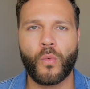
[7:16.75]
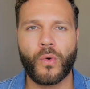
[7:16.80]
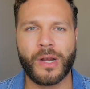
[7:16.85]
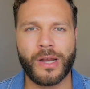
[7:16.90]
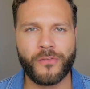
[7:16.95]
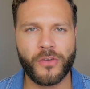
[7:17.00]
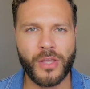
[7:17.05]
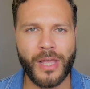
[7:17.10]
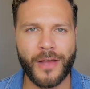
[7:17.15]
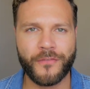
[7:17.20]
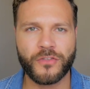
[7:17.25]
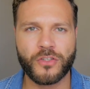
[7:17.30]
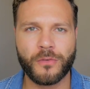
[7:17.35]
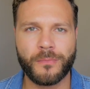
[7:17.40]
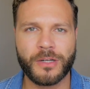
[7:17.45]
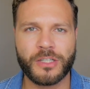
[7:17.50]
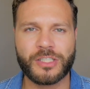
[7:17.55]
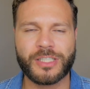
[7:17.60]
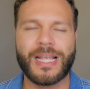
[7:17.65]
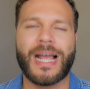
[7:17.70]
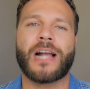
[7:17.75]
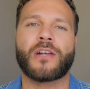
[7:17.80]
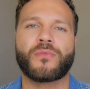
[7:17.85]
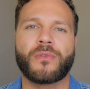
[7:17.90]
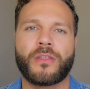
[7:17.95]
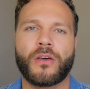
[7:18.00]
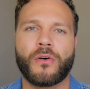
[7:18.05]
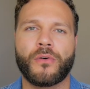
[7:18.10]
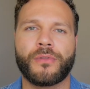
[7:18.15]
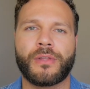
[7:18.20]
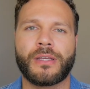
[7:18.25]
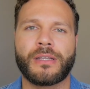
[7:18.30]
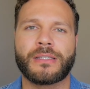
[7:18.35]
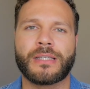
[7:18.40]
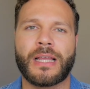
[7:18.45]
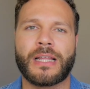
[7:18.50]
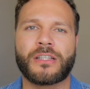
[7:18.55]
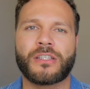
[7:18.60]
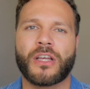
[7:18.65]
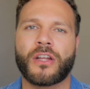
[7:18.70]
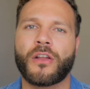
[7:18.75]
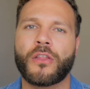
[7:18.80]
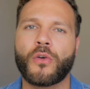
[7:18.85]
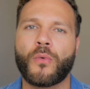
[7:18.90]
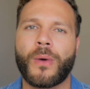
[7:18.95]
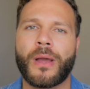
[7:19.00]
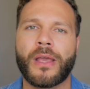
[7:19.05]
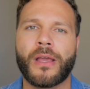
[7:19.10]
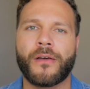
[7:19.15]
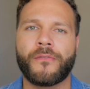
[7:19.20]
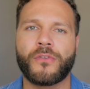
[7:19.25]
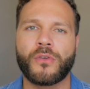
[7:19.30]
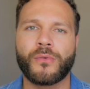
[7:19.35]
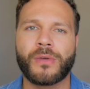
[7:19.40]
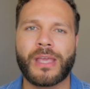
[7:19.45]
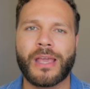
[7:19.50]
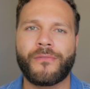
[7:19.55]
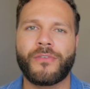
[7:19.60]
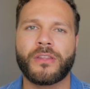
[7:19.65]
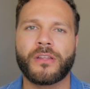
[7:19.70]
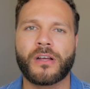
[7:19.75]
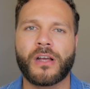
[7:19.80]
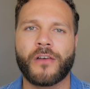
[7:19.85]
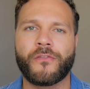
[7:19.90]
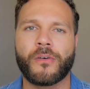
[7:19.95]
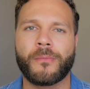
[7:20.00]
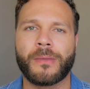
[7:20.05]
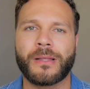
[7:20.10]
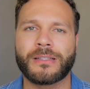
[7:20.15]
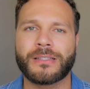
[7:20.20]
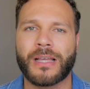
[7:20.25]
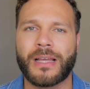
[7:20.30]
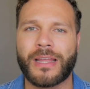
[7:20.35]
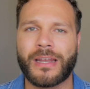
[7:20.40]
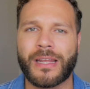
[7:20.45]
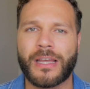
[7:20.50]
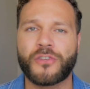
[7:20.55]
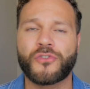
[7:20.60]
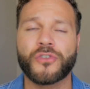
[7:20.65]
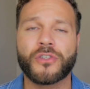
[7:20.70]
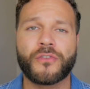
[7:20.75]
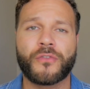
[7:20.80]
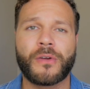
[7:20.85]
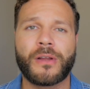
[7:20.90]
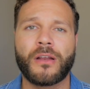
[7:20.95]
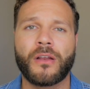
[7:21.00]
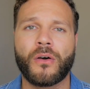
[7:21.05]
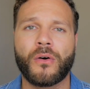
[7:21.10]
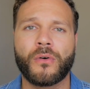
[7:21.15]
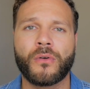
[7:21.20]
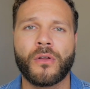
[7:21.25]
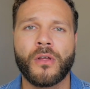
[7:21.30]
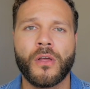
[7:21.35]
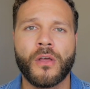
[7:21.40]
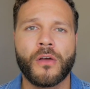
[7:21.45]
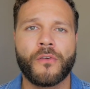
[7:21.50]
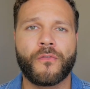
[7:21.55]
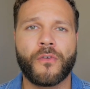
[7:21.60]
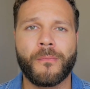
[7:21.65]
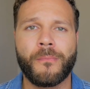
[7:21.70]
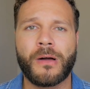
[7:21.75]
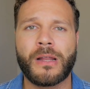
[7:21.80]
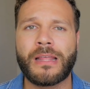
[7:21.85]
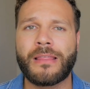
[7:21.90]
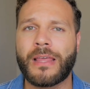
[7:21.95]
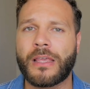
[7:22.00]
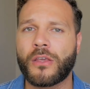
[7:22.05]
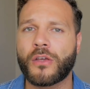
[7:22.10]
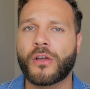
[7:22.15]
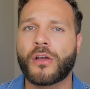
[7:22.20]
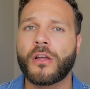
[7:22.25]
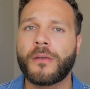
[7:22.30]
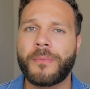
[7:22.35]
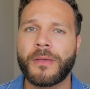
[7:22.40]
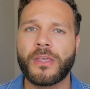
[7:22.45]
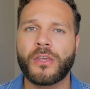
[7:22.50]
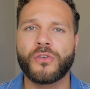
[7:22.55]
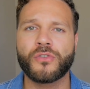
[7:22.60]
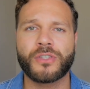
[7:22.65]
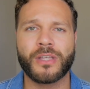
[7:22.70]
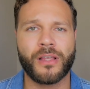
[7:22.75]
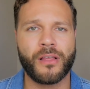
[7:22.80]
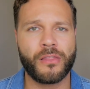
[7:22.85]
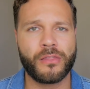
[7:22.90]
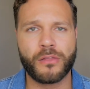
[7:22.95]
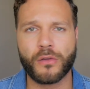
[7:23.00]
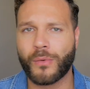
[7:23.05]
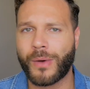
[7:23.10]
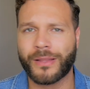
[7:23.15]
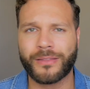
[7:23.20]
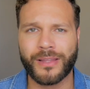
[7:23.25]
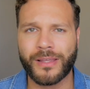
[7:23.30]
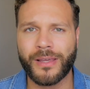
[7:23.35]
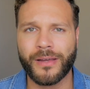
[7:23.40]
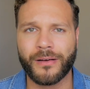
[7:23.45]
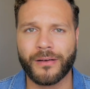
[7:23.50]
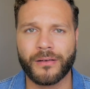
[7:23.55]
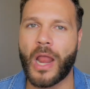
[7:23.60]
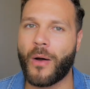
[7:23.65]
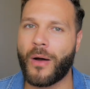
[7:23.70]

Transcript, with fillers: Whenever you have too much tax withholdings, it's another way of you giving the government an interest-free loan for money that you could be using throughout the year.